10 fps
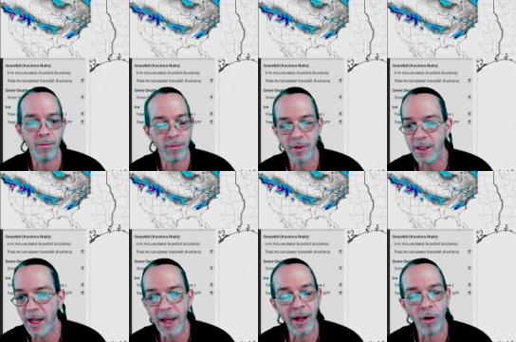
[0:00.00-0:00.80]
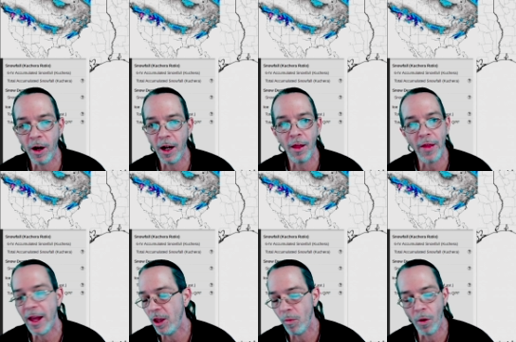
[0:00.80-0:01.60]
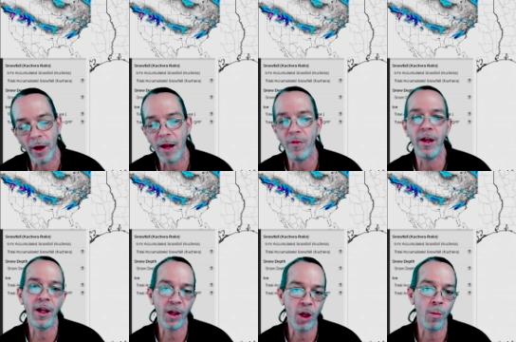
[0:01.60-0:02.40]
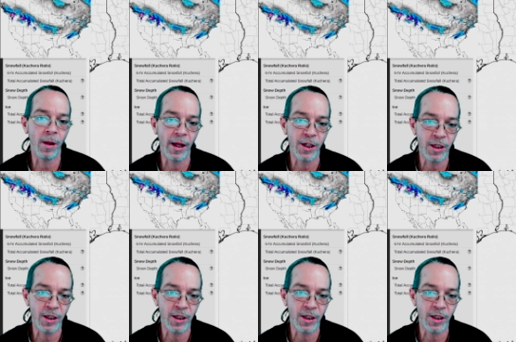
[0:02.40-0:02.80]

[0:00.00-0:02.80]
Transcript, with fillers: sticking or any of that, you won't have any accumulation.